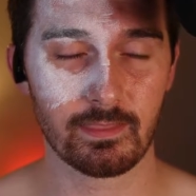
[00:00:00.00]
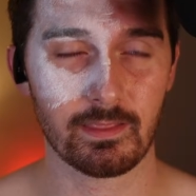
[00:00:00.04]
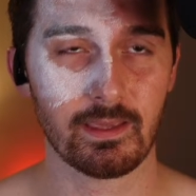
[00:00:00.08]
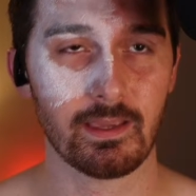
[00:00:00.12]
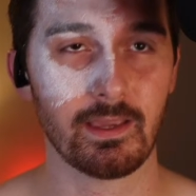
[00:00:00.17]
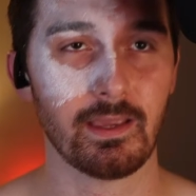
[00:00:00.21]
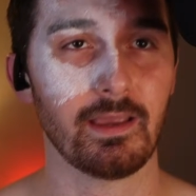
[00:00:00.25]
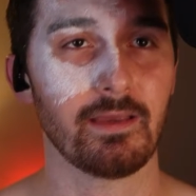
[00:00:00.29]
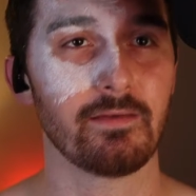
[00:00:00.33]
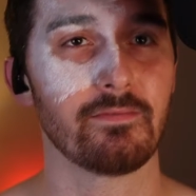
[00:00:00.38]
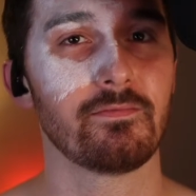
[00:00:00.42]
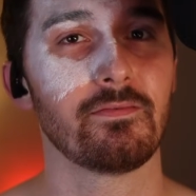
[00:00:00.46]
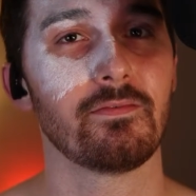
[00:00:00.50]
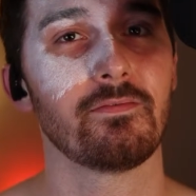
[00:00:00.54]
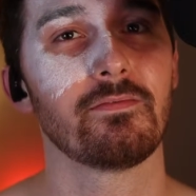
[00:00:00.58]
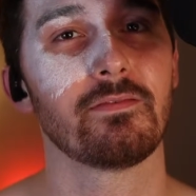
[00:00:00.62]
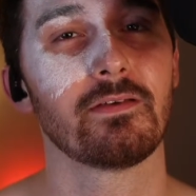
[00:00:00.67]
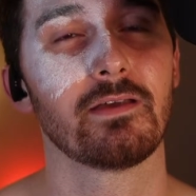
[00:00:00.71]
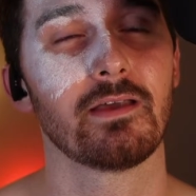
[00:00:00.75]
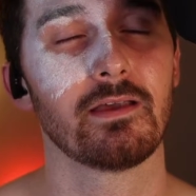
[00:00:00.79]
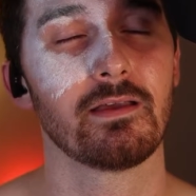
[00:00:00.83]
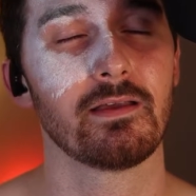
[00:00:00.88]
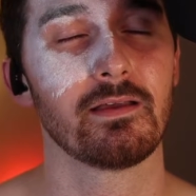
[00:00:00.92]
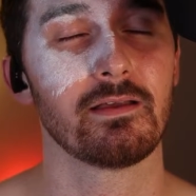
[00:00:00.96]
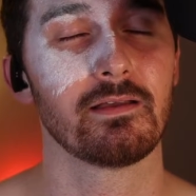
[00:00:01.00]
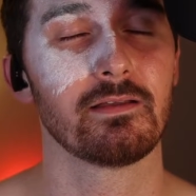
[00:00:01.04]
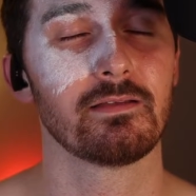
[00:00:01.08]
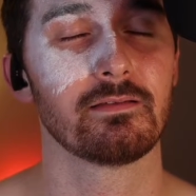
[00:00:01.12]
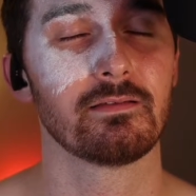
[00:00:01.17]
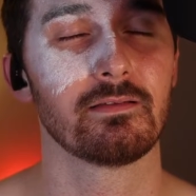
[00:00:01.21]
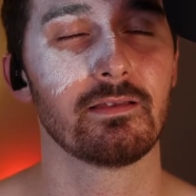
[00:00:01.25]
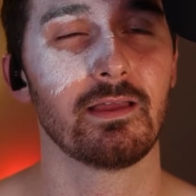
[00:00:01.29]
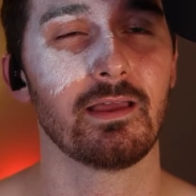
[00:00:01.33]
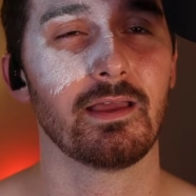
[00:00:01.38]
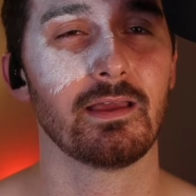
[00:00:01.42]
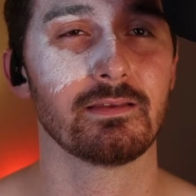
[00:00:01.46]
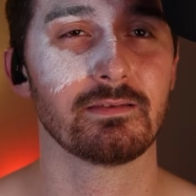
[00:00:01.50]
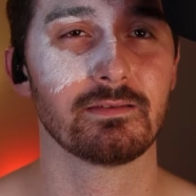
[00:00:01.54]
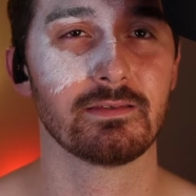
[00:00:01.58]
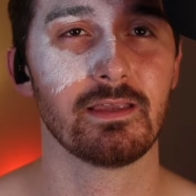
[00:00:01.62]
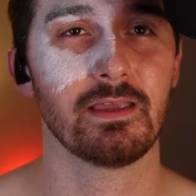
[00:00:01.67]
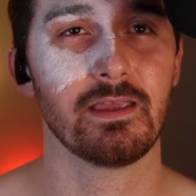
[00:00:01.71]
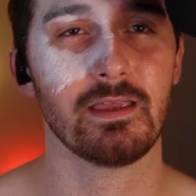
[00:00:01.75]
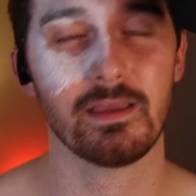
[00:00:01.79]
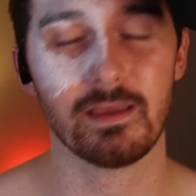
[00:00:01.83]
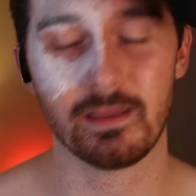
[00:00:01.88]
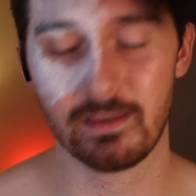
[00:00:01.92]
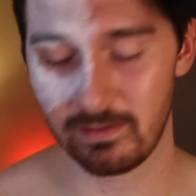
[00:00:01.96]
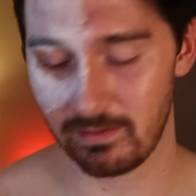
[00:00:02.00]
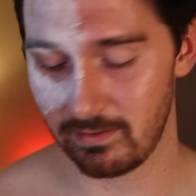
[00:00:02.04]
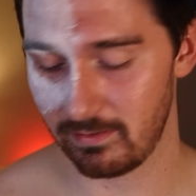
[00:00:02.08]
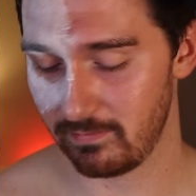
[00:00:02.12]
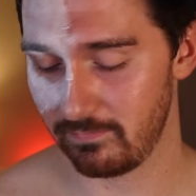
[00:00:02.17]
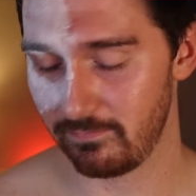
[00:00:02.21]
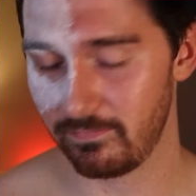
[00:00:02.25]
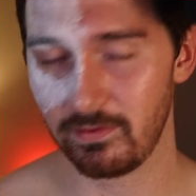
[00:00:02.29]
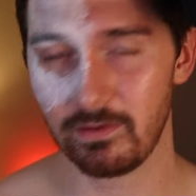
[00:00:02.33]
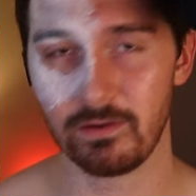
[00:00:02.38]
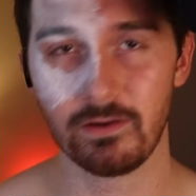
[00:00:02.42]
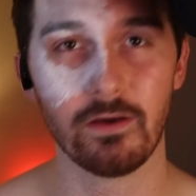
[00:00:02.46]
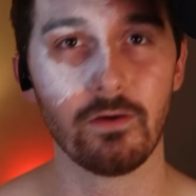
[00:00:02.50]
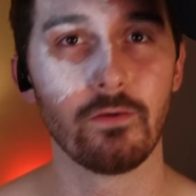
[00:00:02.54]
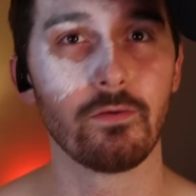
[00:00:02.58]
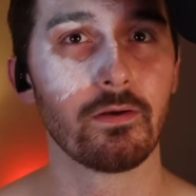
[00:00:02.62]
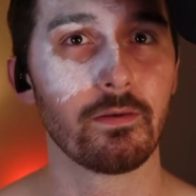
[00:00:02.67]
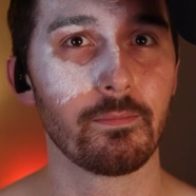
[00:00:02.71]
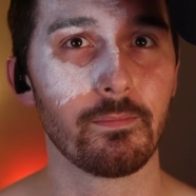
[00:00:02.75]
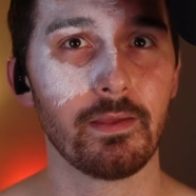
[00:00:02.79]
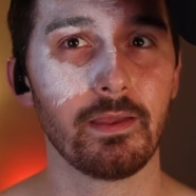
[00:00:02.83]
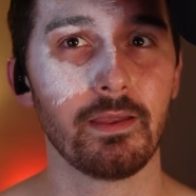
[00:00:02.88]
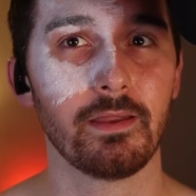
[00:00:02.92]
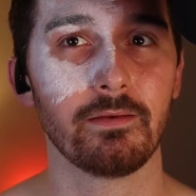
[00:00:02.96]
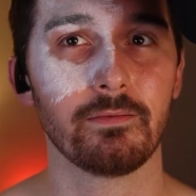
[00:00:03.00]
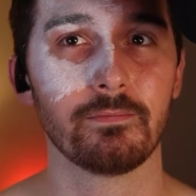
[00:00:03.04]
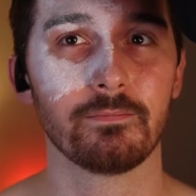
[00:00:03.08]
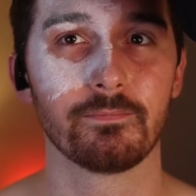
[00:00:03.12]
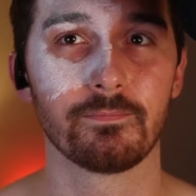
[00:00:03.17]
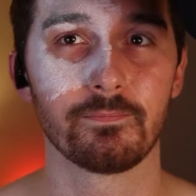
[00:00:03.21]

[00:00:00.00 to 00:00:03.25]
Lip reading: half-assing it, if you know what I mean.